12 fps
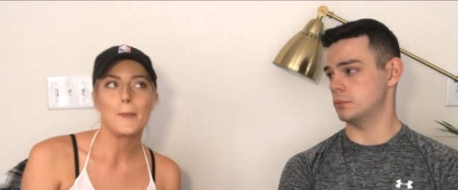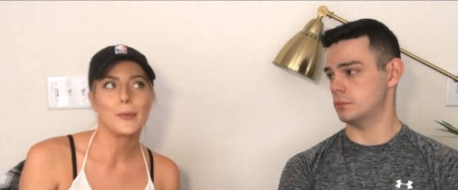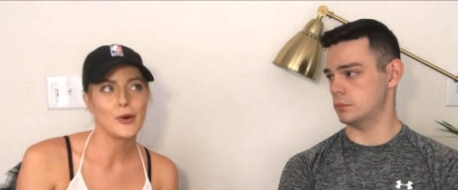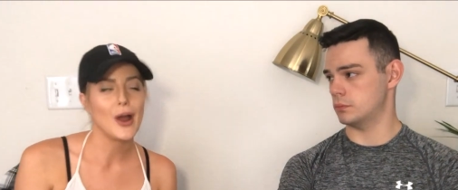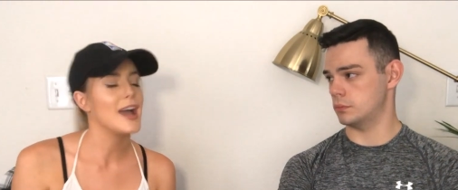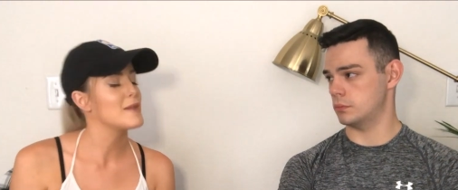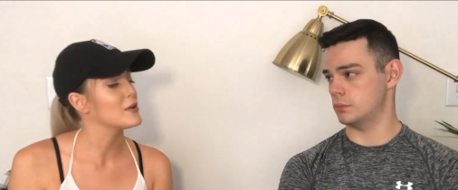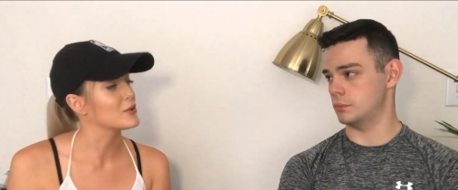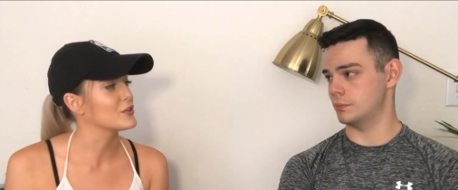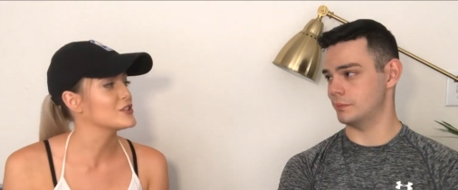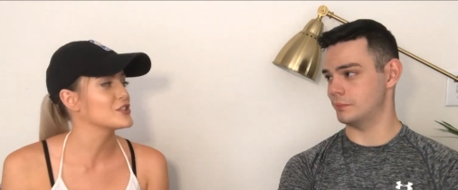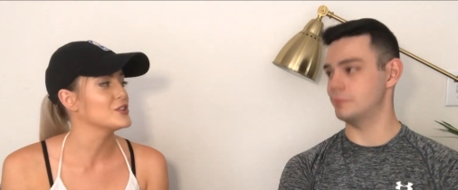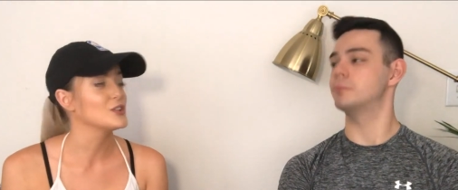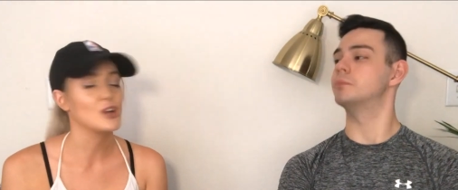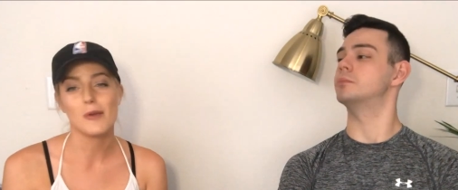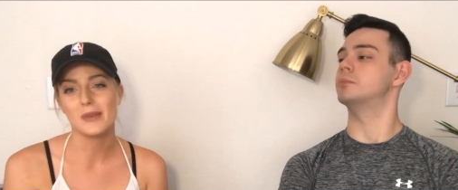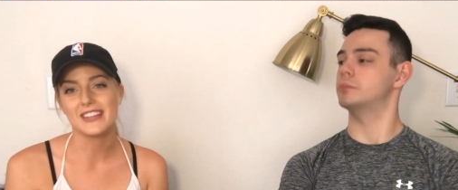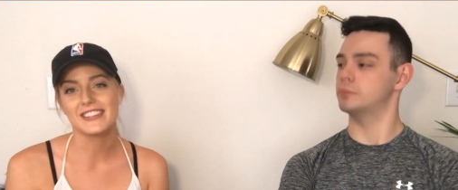Speaker 1: Prime original
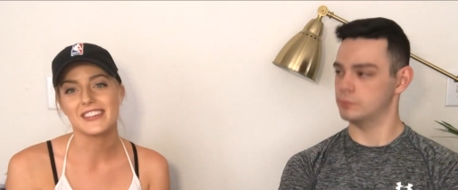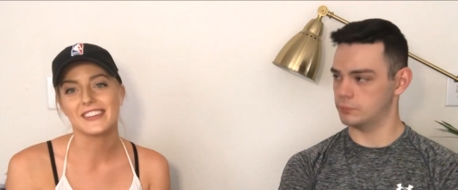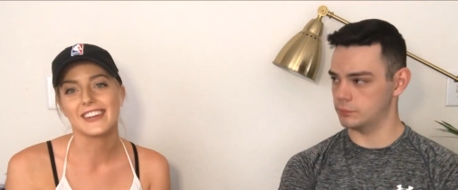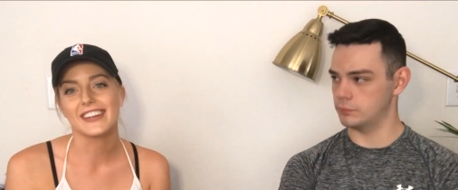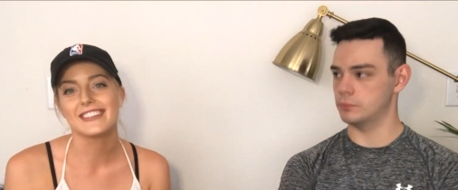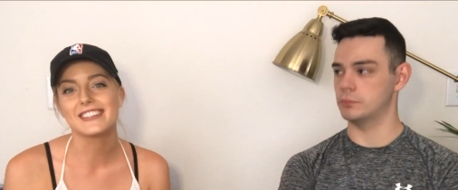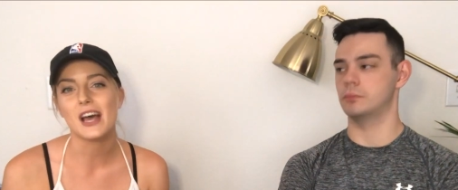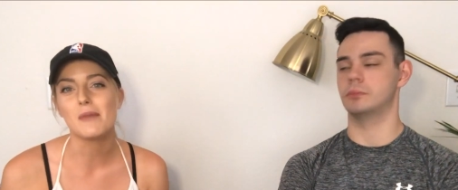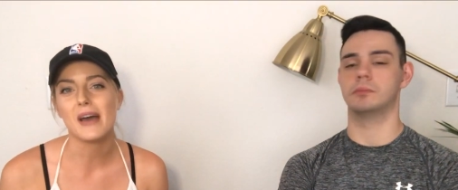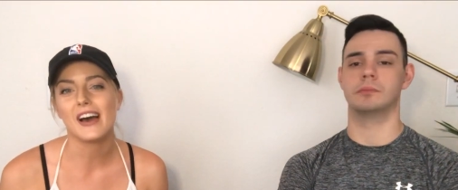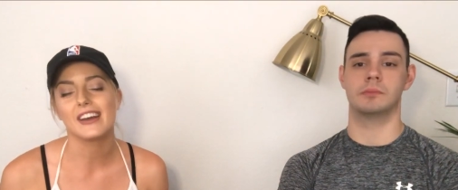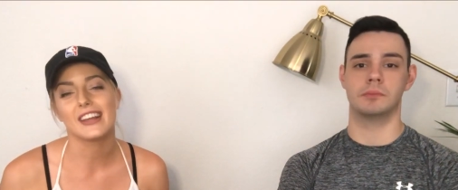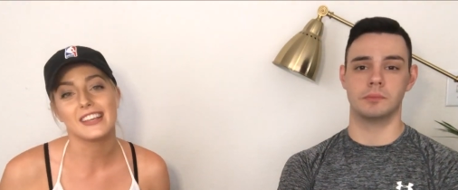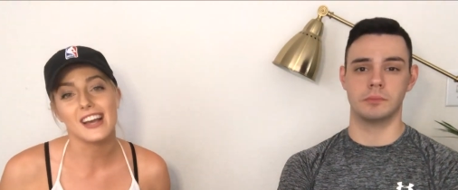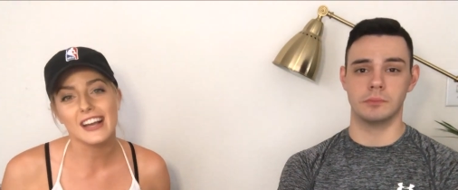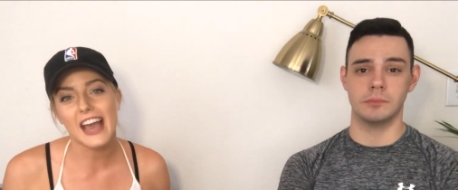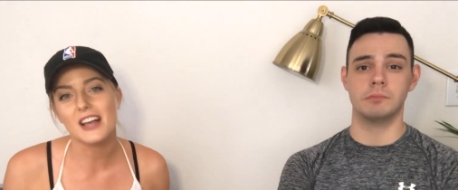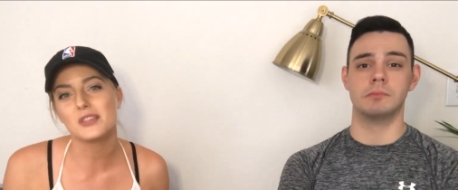comedy series about a
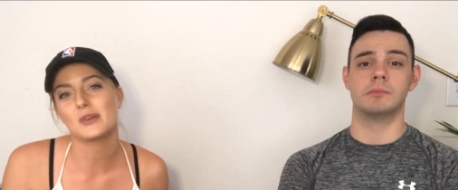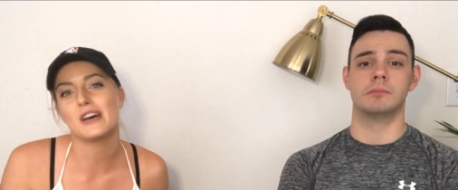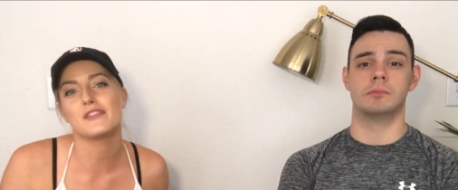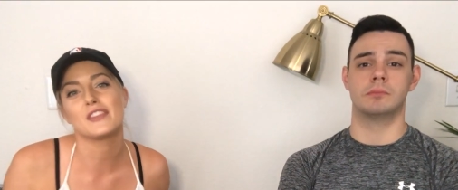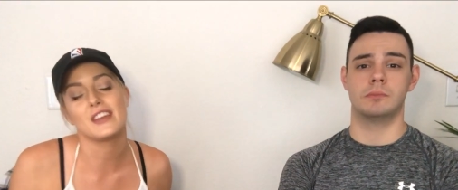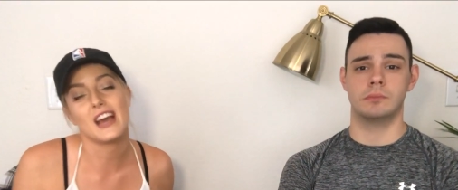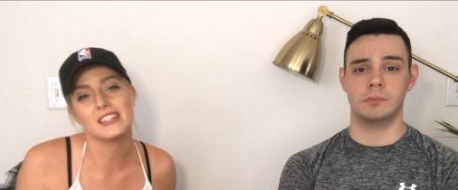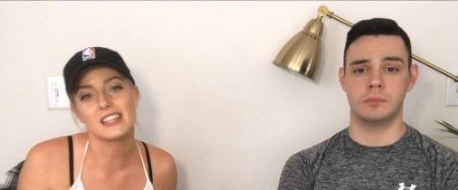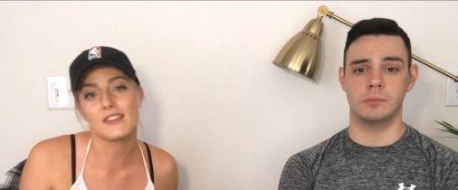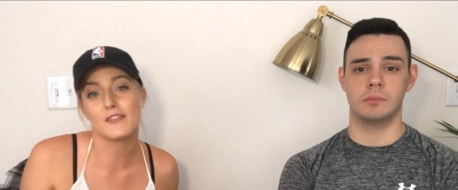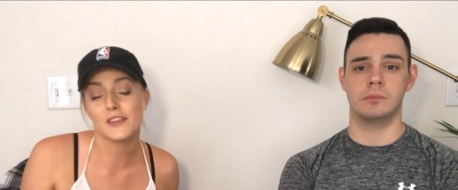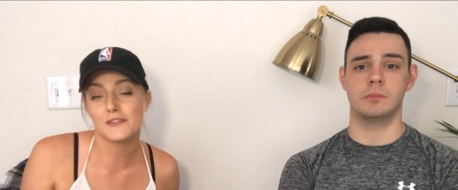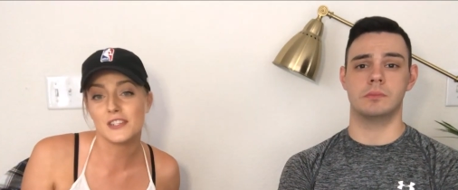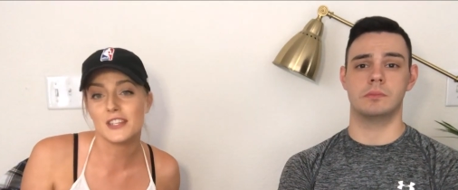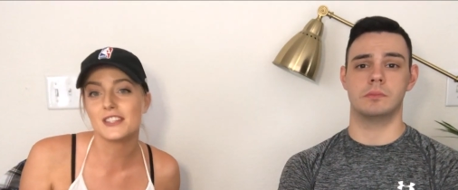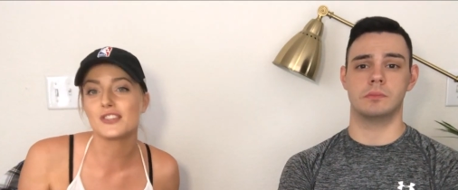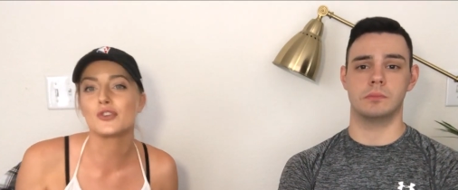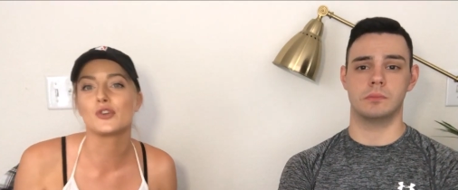young housewife in the
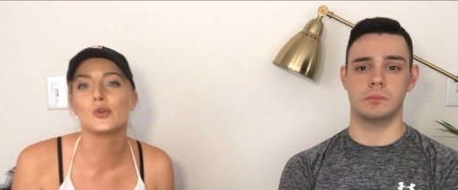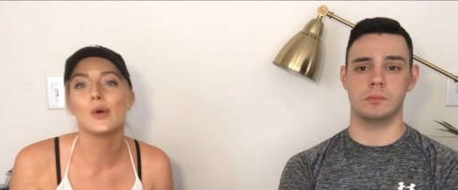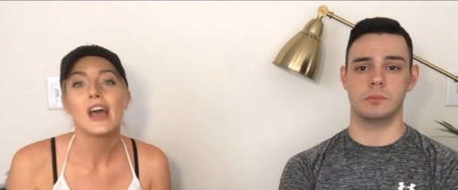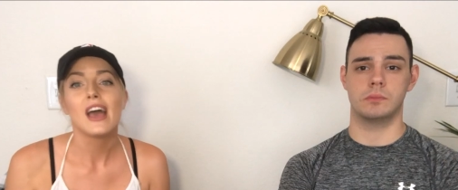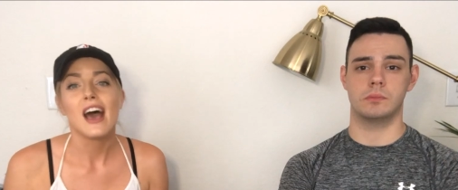1950s who